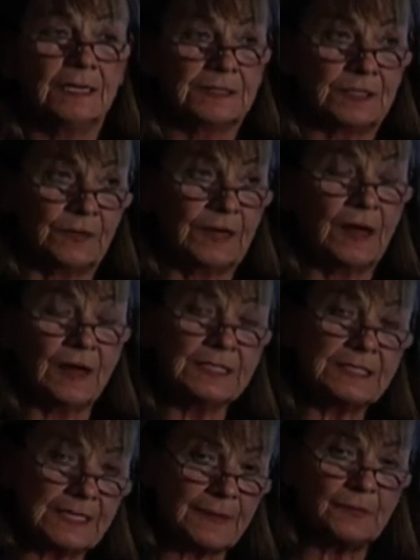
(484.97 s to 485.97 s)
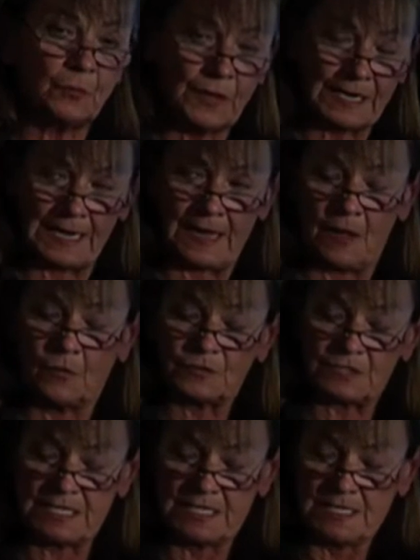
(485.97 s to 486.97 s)
So the concept went
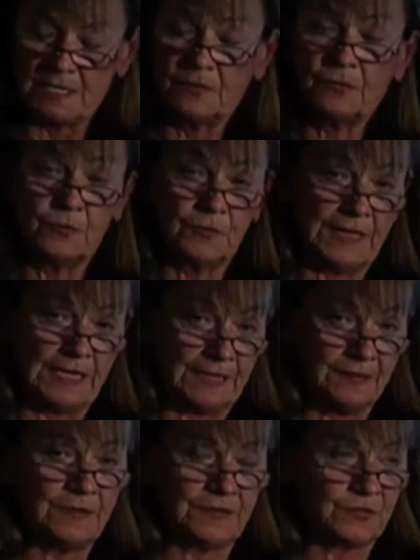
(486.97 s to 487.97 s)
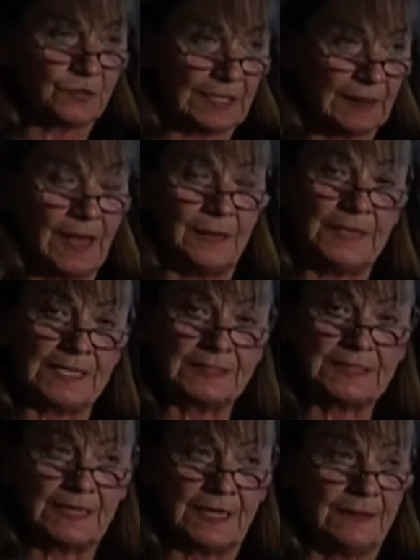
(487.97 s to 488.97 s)
out through the industry
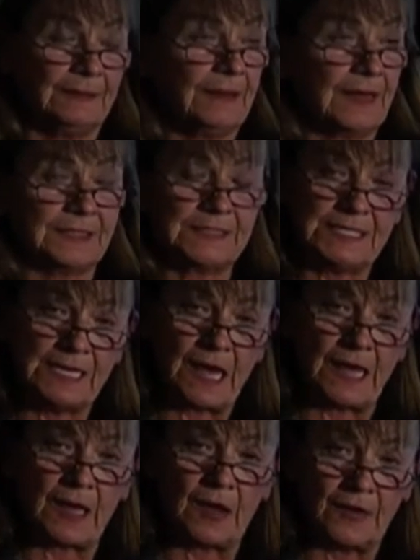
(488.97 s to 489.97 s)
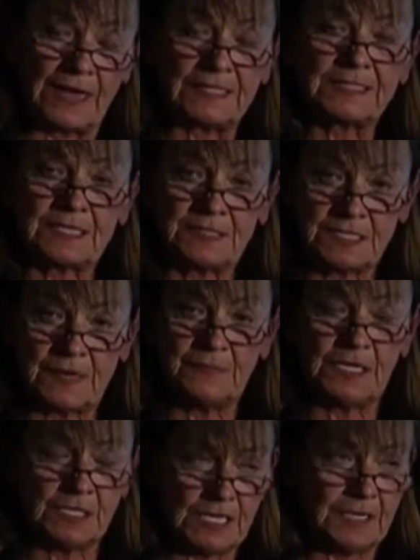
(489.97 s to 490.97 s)
lobbyists then that CIRS
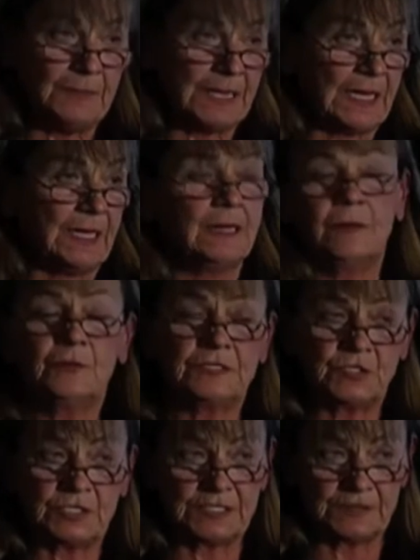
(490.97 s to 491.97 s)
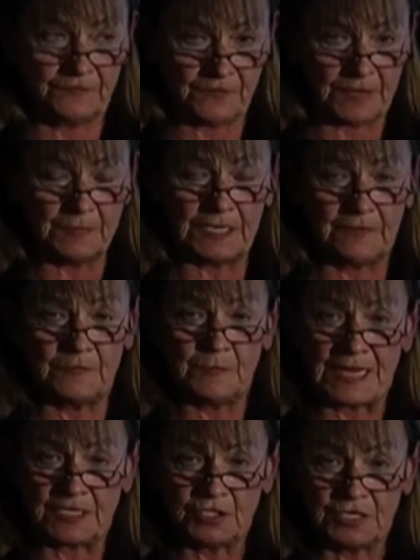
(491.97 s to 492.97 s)
WDB was just a figment of
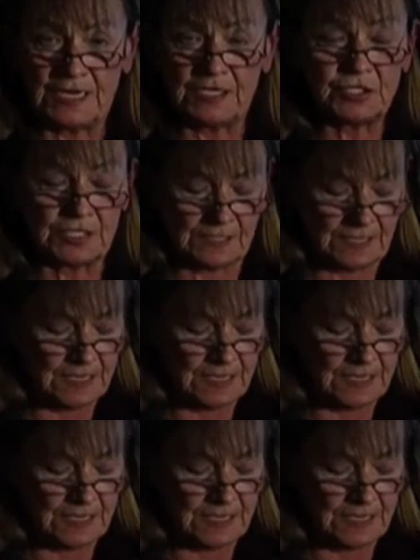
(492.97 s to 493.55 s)
imagination.